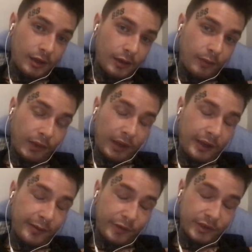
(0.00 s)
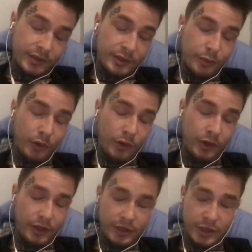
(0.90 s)
but I am just as broken
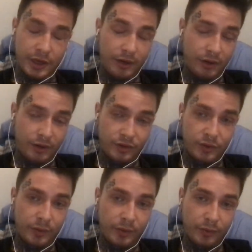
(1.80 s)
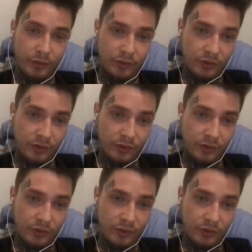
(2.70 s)
and shattered as you people.